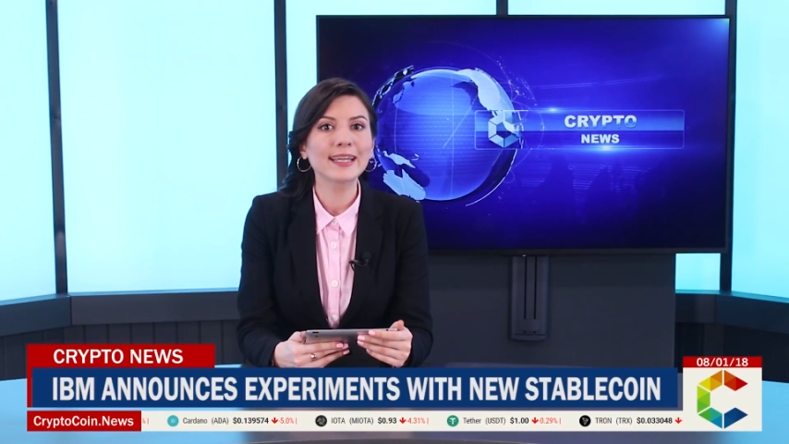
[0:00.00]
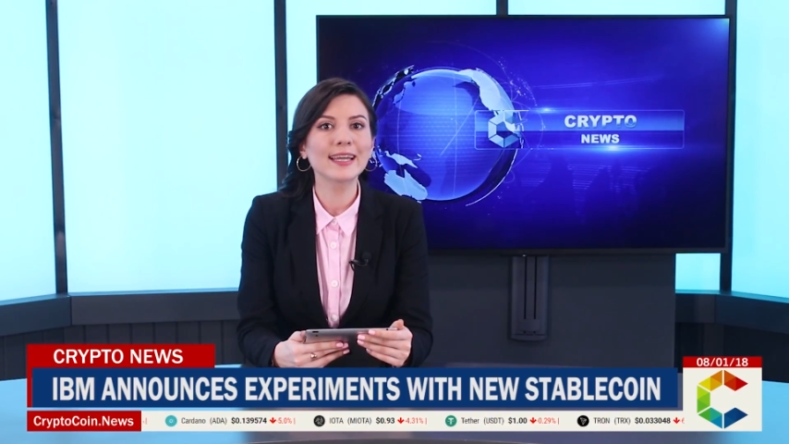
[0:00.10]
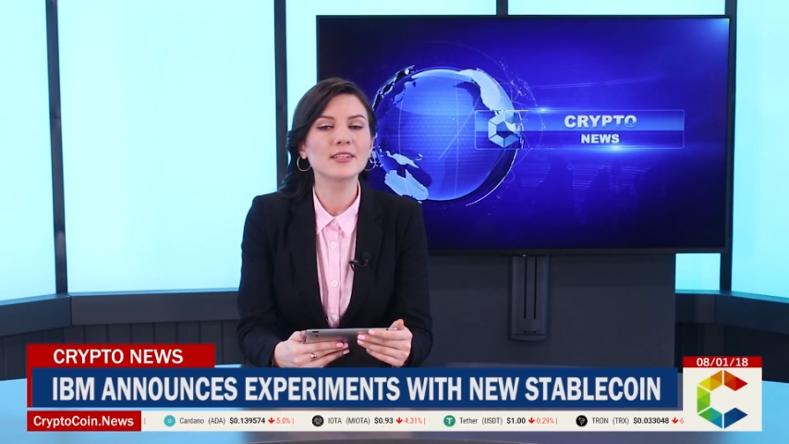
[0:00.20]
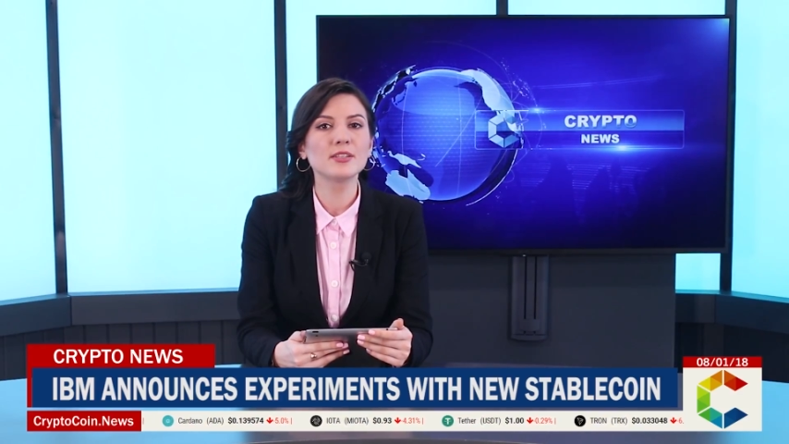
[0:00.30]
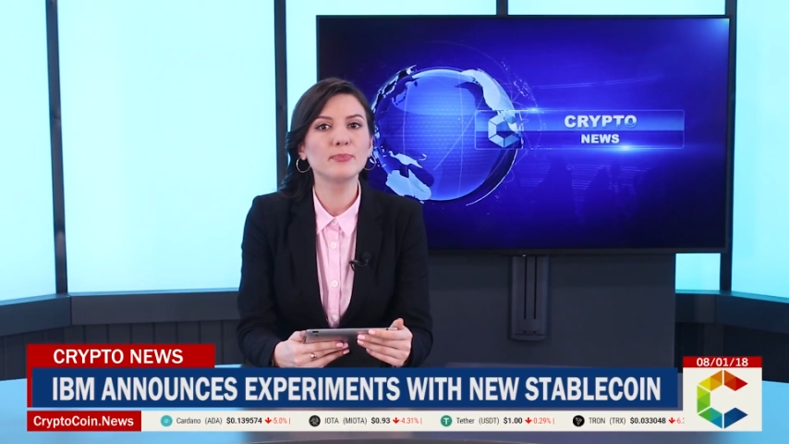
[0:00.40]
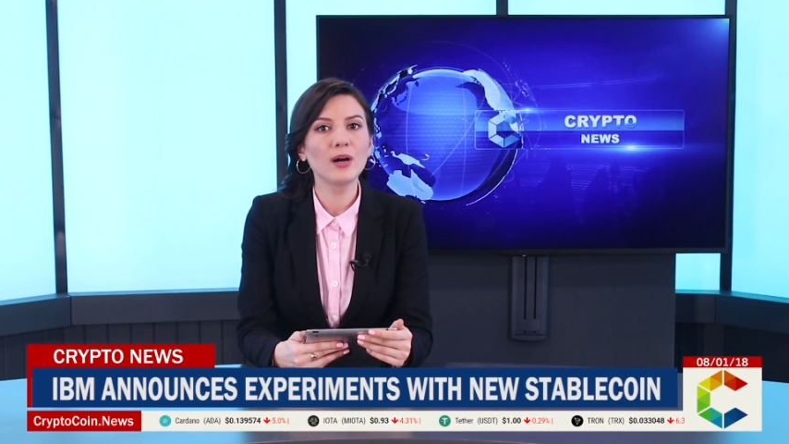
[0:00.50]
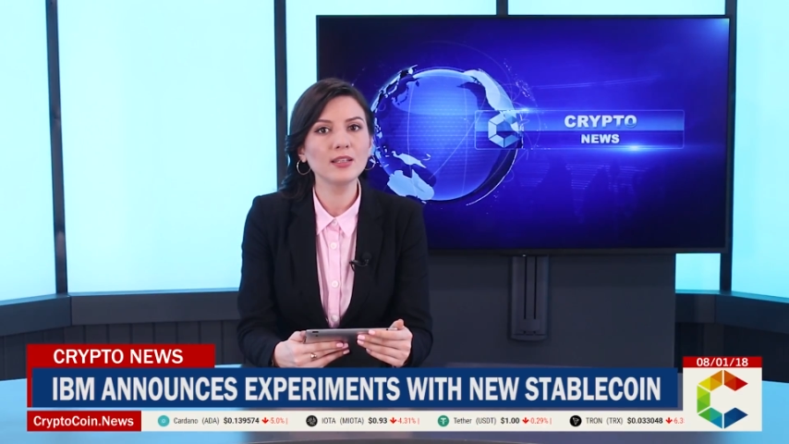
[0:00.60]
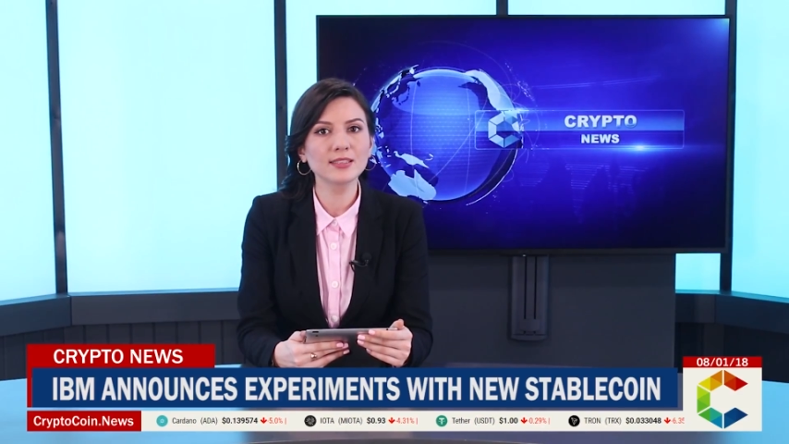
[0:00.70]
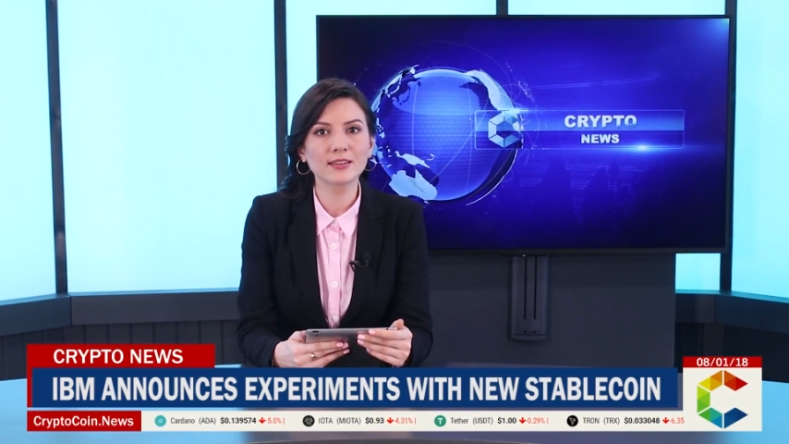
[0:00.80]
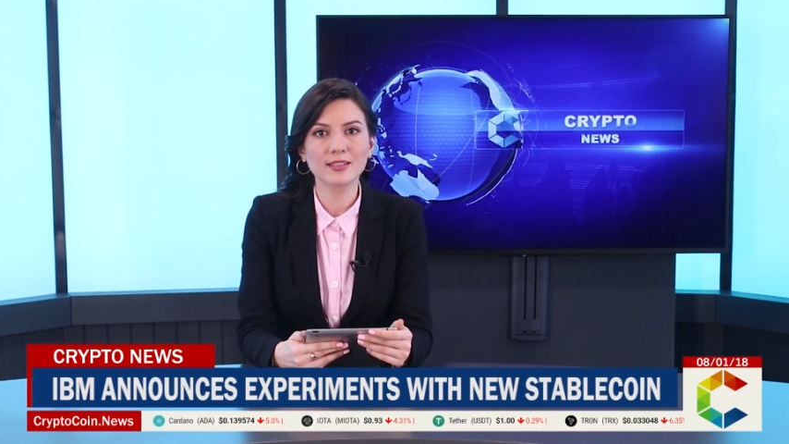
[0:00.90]
can
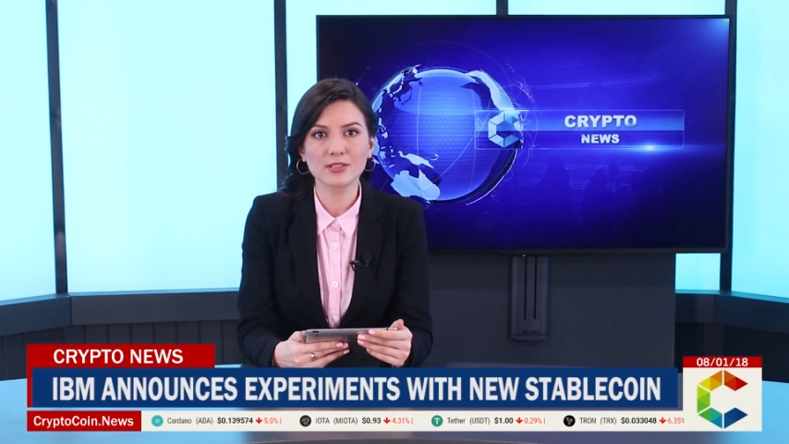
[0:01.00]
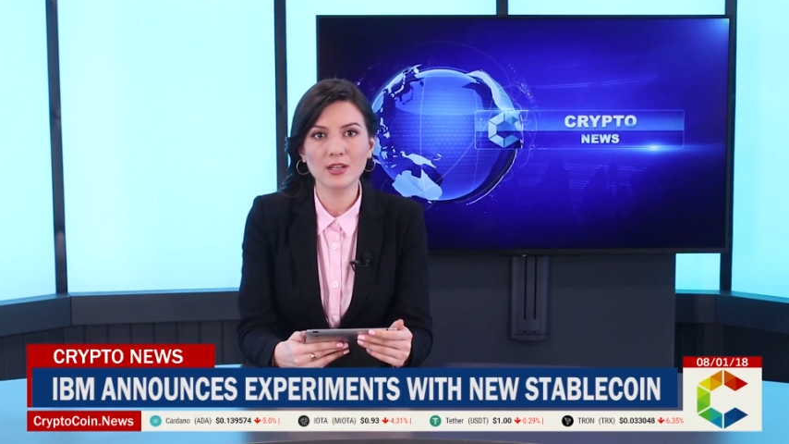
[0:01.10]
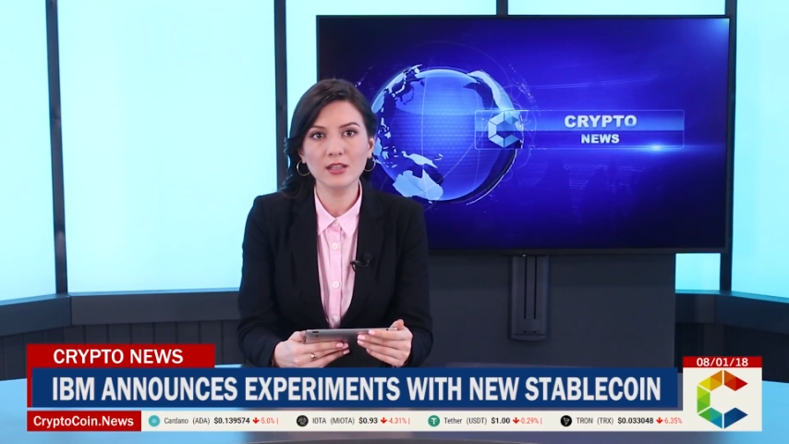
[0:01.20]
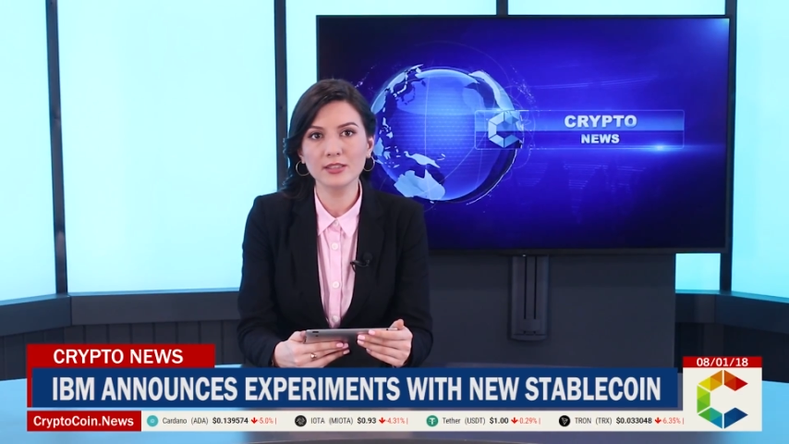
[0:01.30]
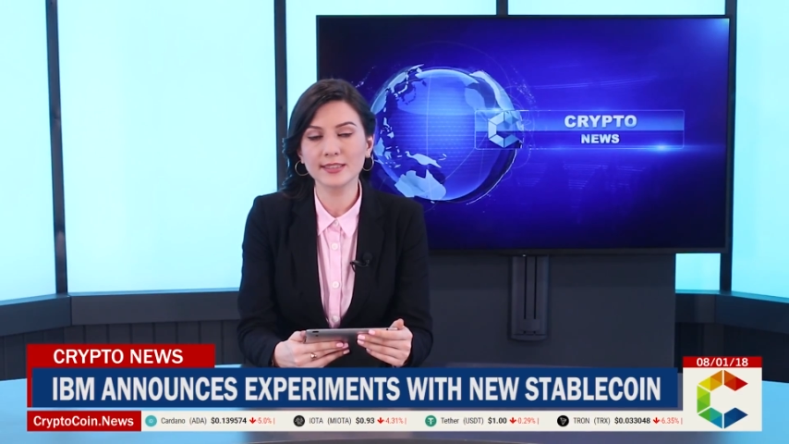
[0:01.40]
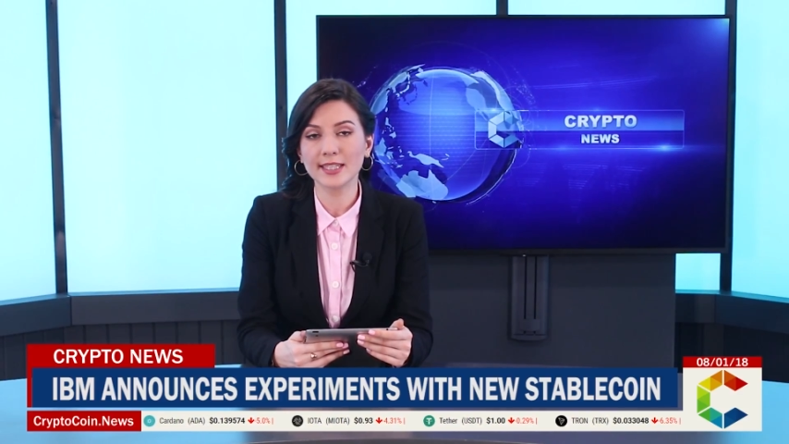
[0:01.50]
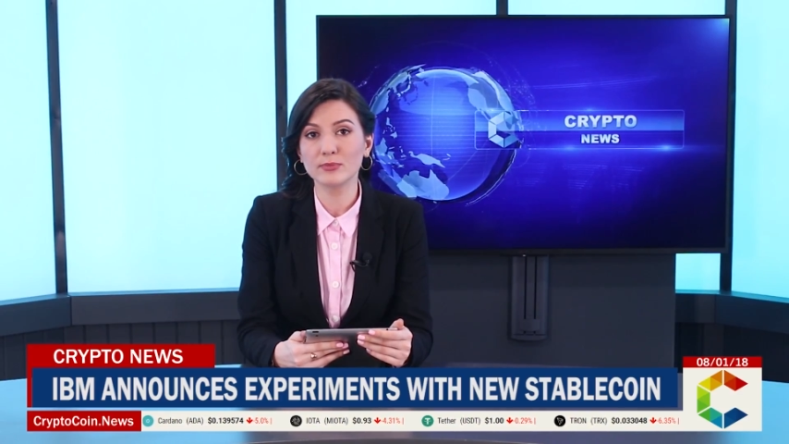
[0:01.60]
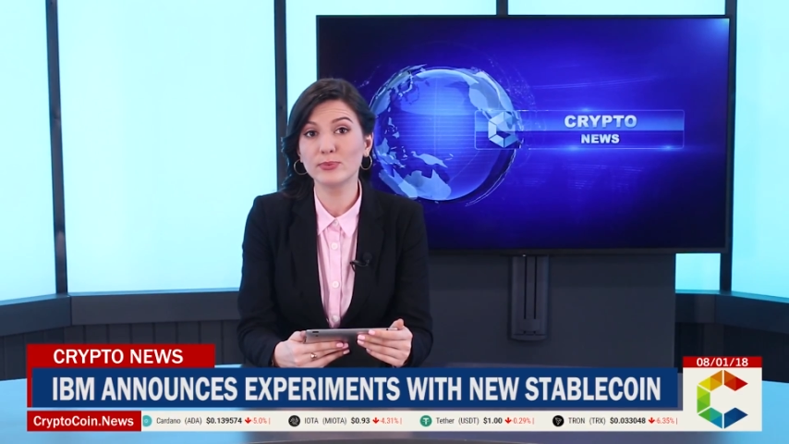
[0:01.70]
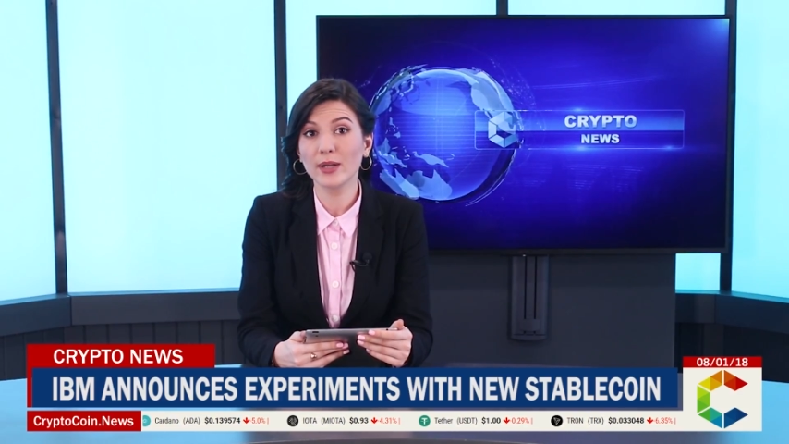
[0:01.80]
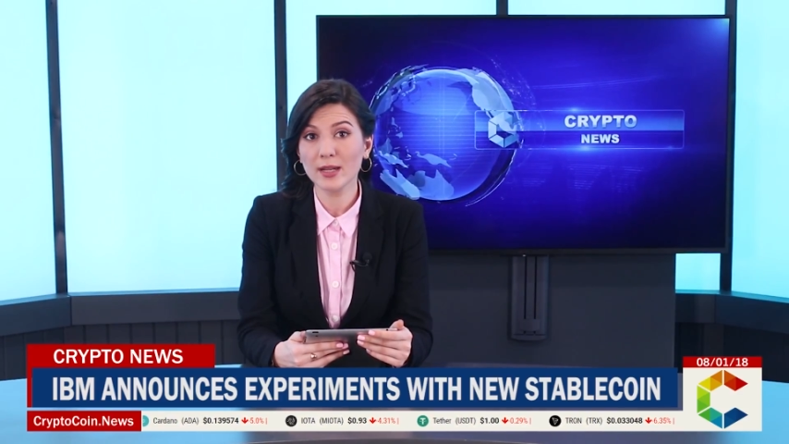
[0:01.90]
deposit the dollars
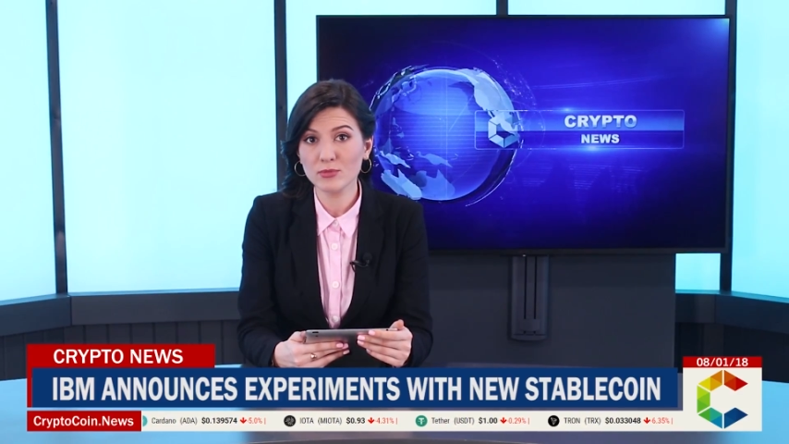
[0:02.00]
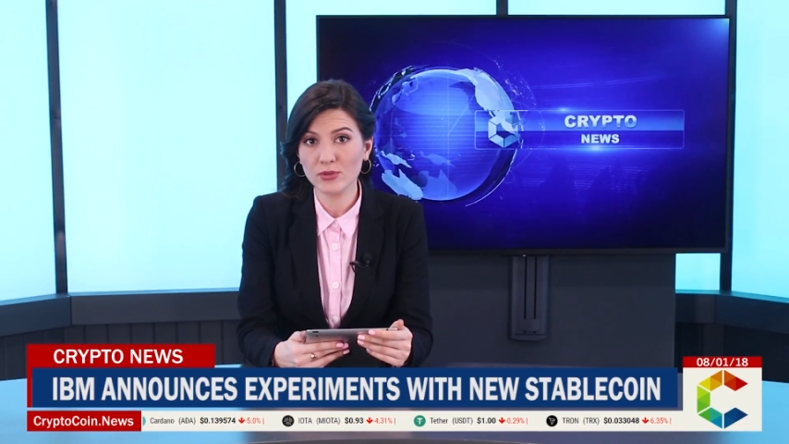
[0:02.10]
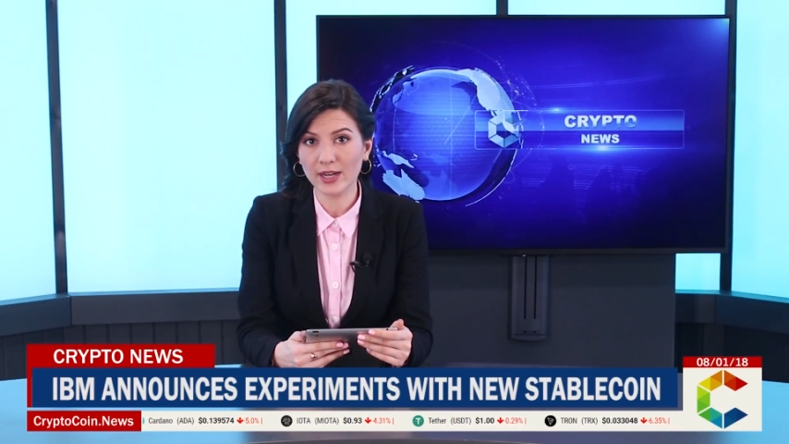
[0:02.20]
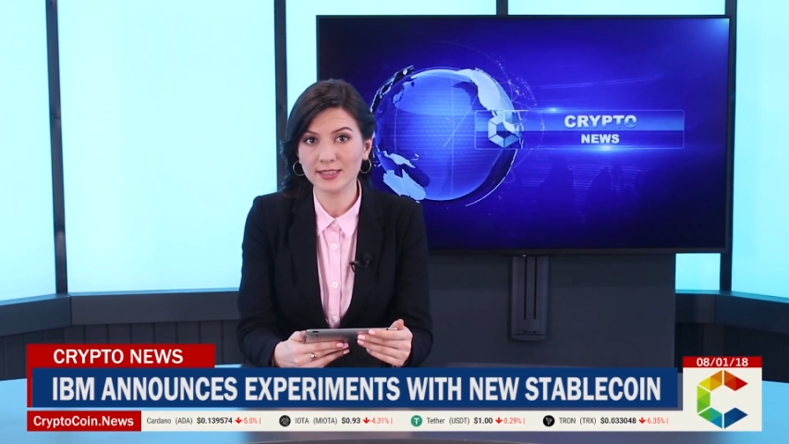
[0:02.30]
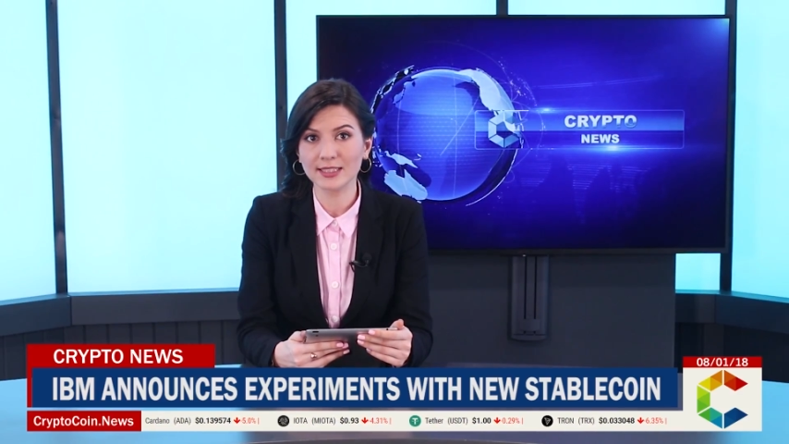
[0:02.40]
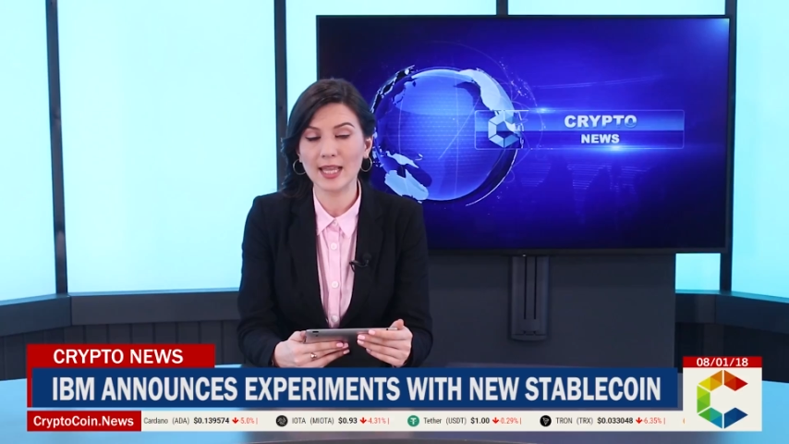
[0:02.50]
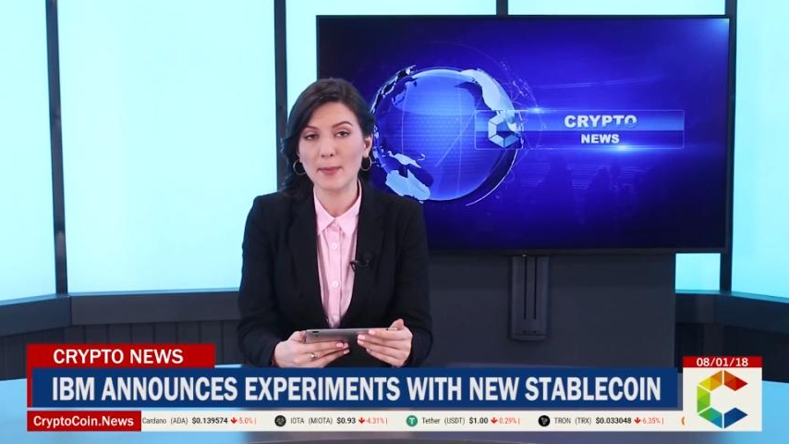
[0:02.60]
in Prime Trust,